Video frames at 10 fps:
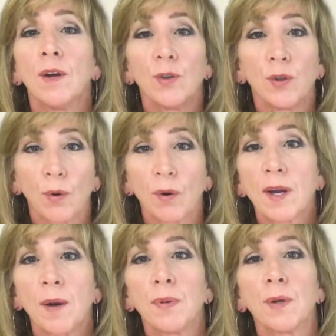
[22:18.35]
your
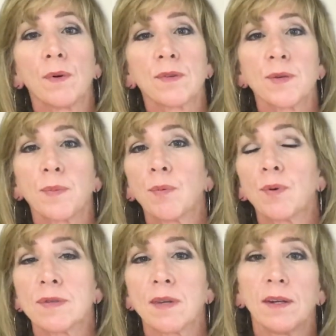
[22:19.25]
company wants to be
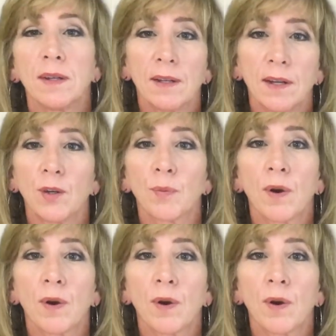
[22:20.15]
presented and your